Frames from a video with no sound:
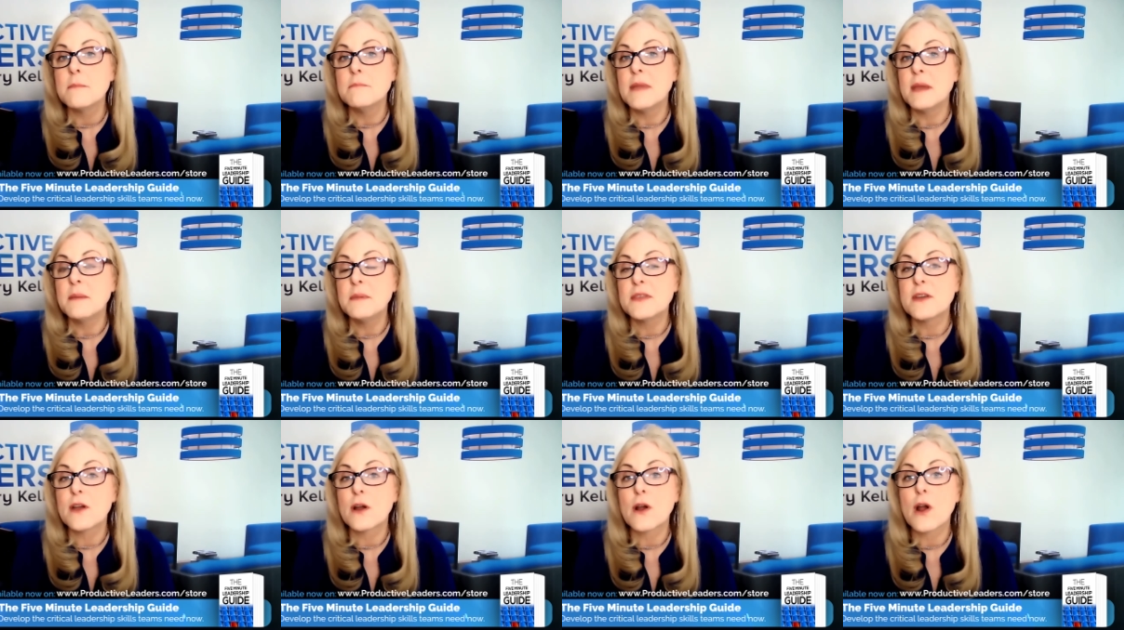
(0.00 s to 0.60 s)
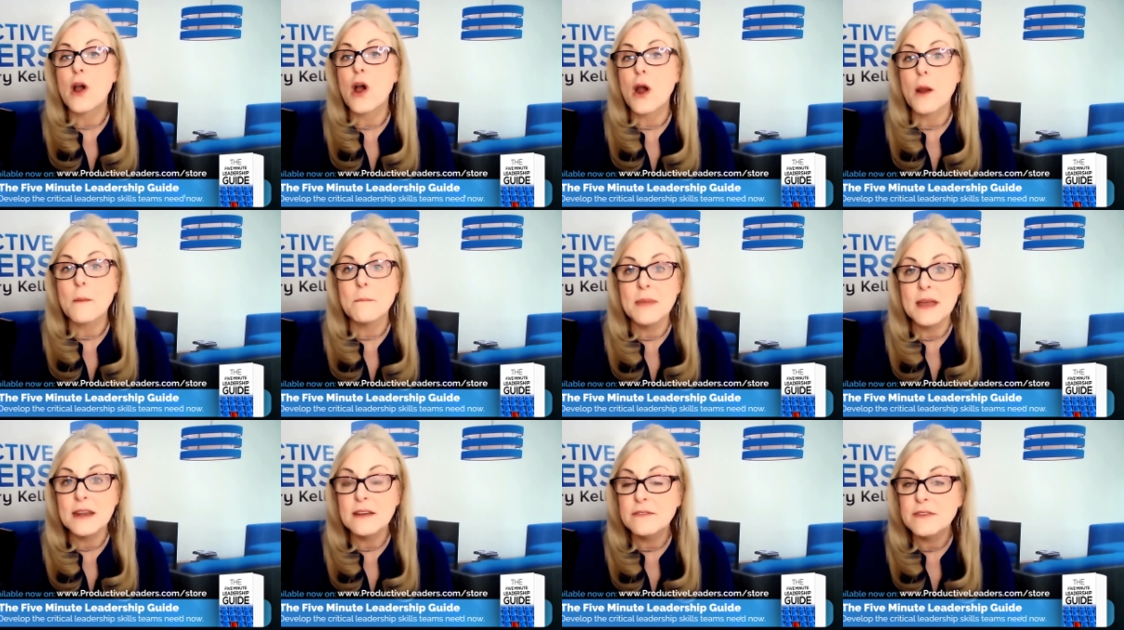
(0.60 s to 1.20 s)
Maybe there are
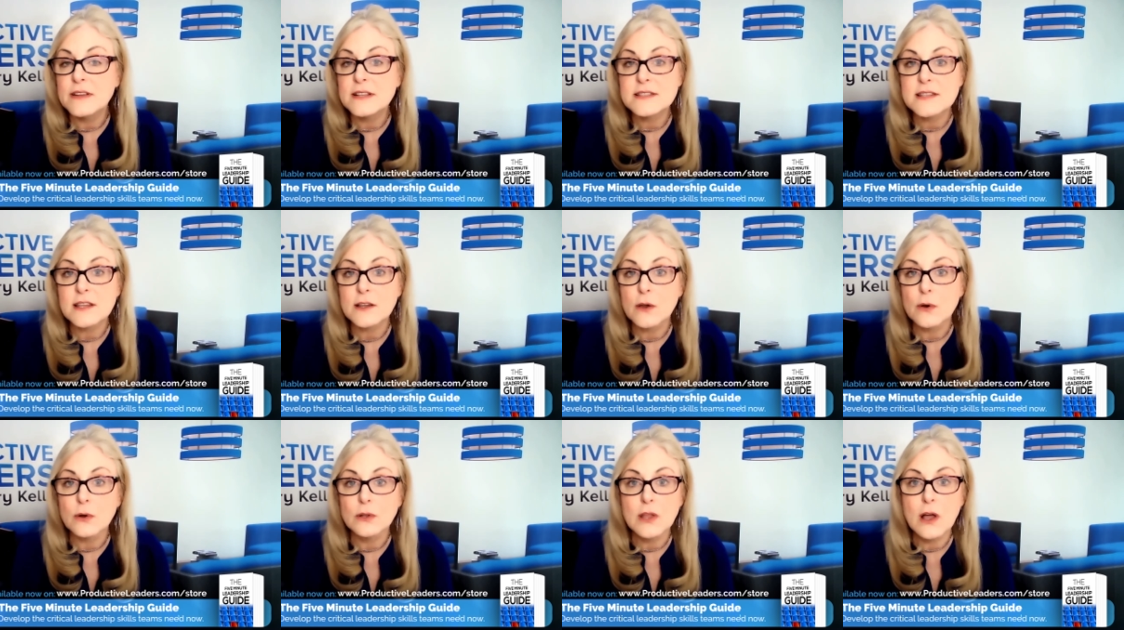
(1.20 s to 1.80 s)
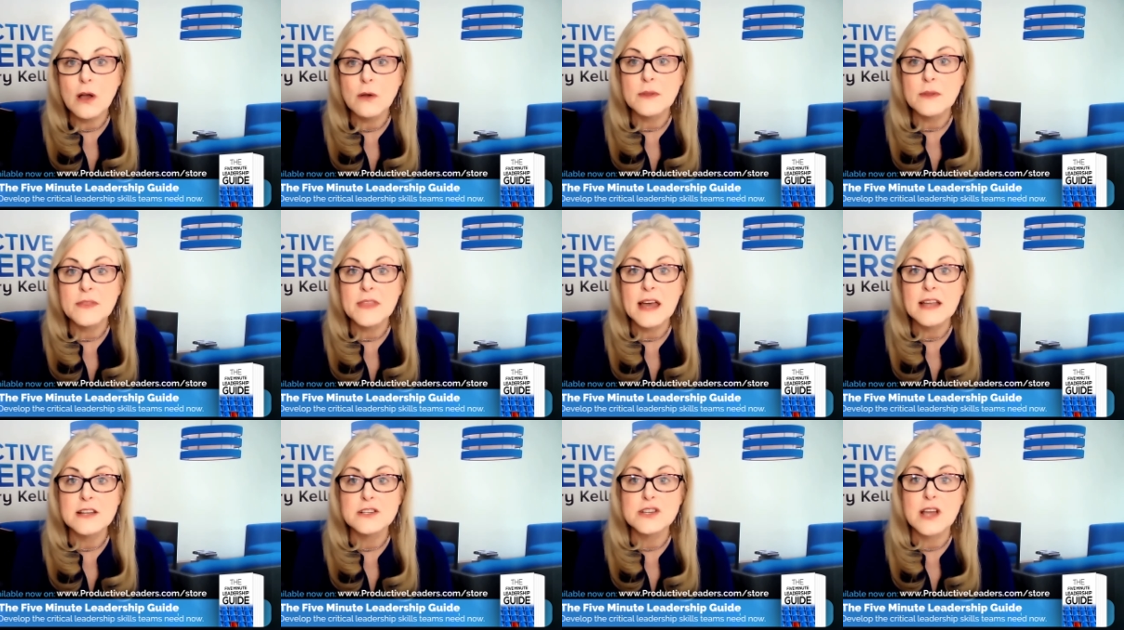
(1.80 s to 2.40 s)
benefits that go along with
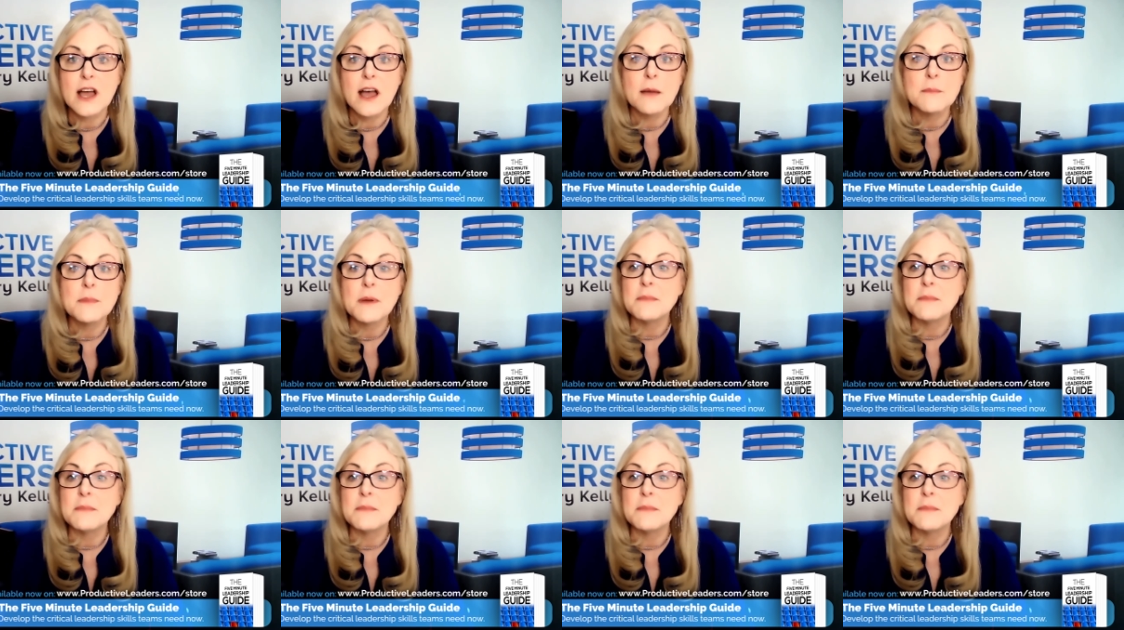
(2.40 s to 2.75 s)
that job.